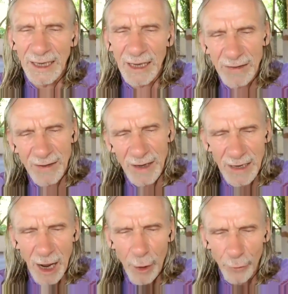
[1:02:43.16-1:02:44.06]

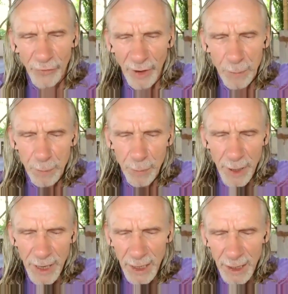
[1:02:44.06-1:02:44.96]
it now
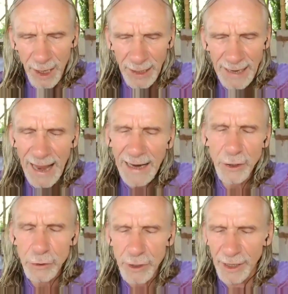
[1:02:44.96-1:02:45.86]
simply a
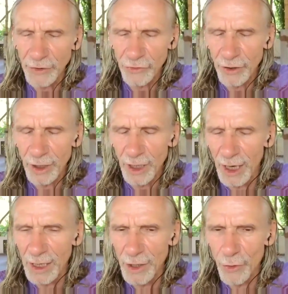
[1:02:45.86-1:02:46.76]
calculation
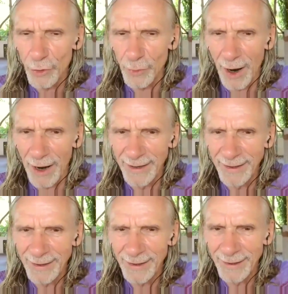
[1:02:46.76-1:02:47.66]
in your
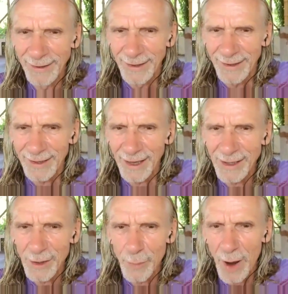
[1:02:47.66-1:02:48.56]
mind
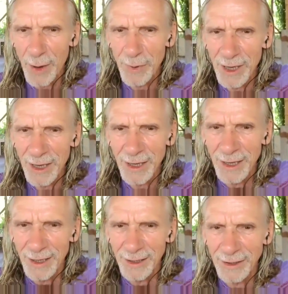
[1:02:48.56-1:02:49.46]
that maybe
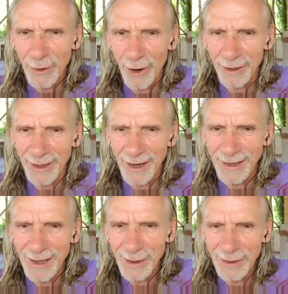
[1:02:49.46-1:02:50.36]
you are
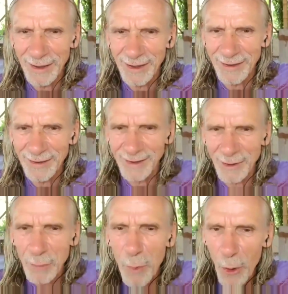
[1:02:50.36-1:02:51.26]
getting
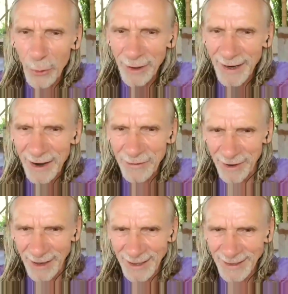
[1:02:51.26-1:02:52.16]
more
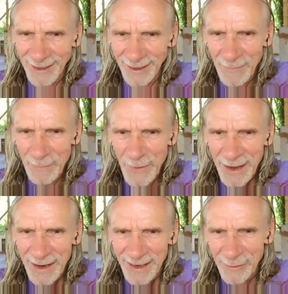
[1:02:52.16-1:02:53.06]
effect
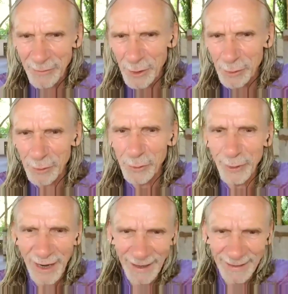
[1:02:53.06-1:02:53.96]
if you
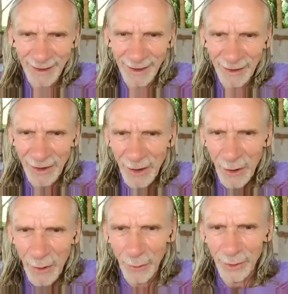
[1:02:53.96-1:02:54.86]
do that?
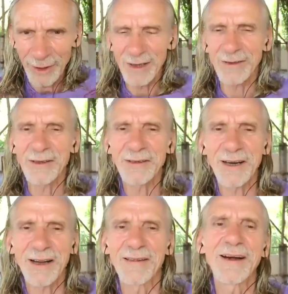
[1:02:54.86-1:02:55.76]
Or is it
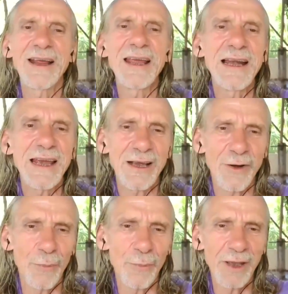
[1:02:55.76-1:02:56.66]
really
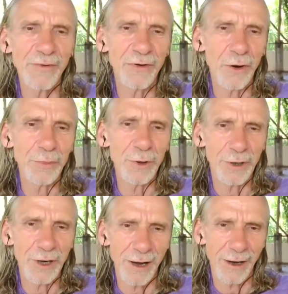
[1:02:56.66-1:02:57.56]
coming from
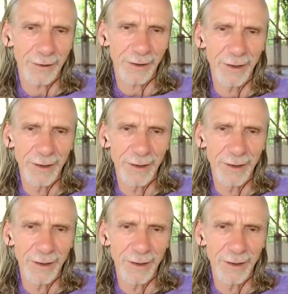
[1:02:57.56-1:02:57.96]
your heart?